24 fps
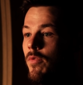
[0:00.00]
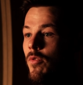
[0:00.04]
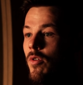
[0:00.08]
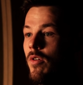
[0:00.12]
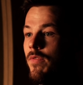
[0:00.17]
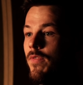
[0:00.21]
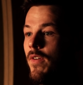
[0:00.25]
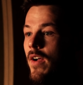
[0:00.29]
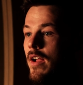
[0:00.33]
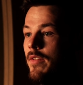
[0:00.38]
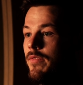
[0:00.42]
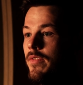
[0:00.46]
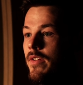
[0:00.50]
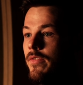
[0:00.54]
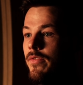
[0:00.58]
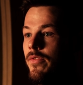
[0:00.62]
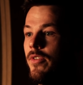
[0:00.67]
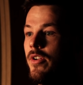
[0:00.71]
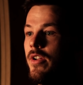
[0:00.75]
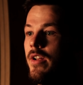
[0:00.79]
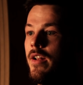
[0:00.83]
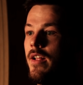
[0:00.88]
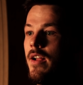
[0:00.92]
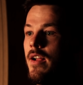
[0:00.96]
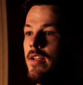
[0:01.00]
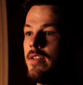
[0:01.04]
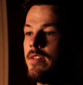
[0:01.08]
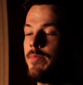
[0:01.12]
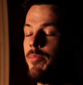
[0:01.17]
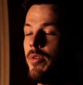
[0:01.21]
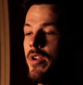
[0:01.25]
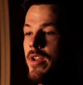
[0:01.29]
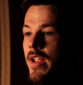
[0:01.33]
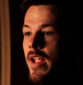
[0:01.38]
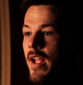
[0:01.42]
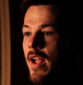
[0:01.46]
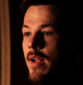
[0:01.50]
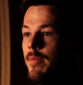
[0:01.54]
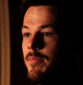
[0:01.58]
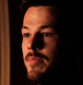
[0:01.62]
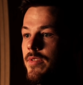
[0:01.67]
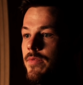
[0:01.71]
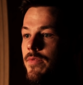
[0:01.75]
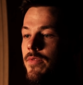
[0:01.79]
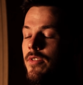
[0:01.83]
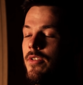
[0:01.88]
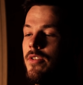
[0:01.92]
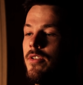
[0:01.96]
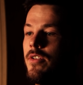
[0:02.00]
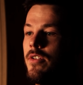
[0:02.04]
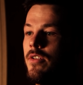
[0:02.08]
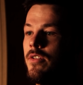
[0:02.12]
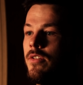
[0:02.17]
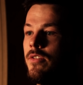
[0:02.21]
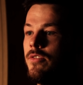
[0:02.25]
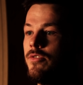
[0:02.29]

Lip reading: or 5 different spring camps for